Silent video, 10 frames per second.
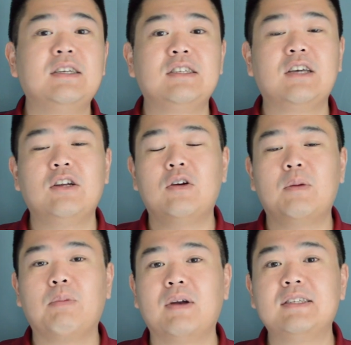and is going to go to
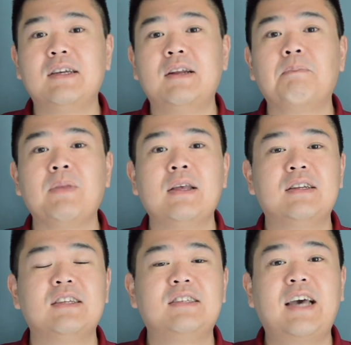prison
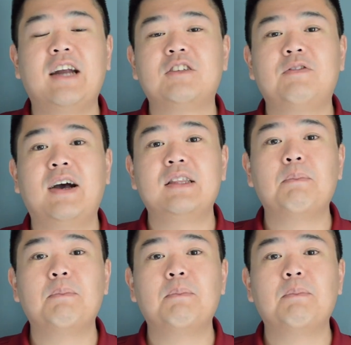to satisfy